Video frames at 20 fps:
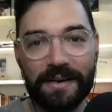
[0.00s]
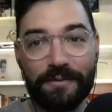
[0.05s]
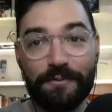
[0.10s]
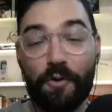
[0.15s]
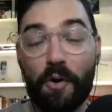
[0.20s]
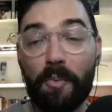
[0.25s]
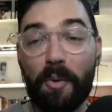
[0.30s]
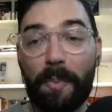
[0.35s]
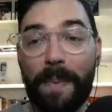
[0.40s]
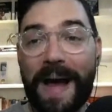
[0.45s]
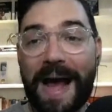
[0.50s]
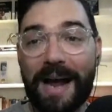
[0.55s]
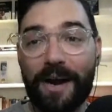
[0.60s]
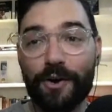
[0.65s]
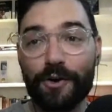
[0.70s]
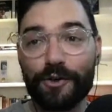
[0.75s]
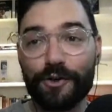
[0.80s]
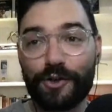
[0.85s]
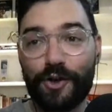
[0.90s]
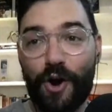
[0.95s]
Former
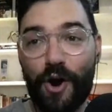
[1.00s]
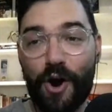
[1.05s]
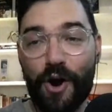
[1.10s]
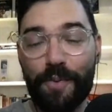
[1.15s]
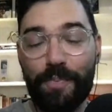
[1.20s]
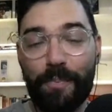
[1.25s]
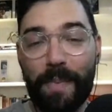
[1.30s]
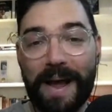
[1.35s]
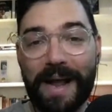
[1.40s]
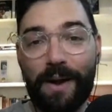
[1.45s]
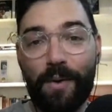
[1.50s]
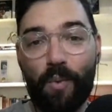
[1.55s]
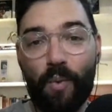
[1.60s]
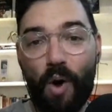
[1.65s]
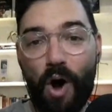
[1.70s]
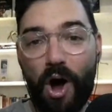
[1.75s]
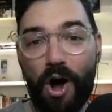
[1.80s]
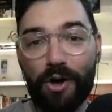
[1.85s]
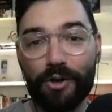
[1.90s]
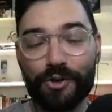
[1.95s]
Packers guard Mike
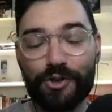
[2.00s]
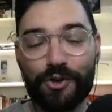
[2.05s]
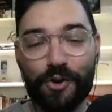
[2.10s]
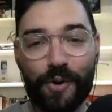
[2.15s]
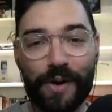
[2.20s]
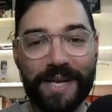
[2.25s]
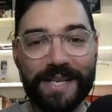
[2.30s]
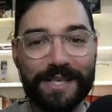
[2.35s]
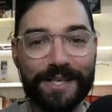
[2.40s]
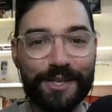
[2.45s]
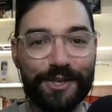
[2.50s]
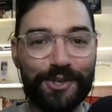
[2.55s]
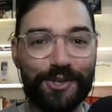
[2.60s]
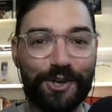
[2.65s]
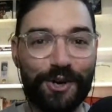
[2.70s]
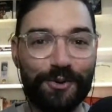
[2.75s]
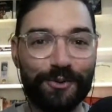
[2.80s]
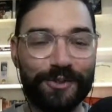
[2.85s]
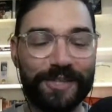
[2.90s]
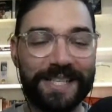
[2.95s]
Wahle joins the
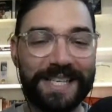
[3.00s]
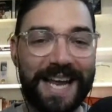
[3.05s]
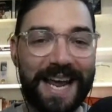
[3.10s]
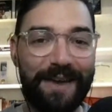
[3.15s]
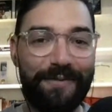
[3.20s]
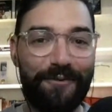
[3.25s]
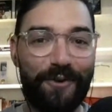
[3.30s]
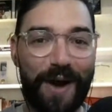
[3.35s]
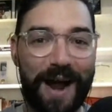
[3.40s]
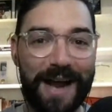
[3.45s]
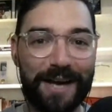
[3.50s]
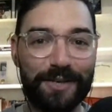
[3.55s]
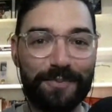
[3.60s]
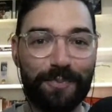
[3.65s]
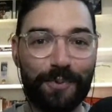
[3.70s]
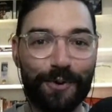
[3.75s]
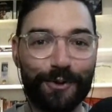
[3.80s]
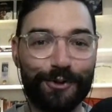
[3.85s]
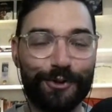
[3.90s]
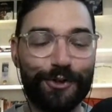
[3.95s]
show today for
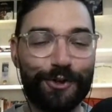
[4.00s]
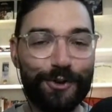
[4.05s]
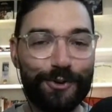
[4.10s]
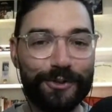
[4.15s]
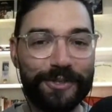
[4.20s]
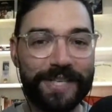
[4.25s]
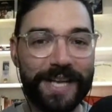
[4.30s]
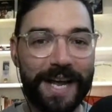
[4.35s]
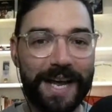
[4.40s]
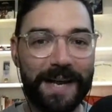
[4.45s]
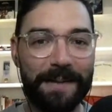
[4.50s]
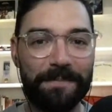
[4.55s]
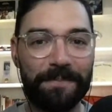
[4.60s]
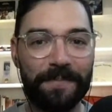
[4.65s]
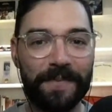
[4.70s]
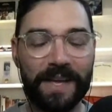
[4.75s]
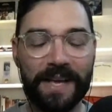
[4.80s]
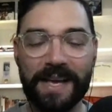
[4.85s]
Expert Tuesday.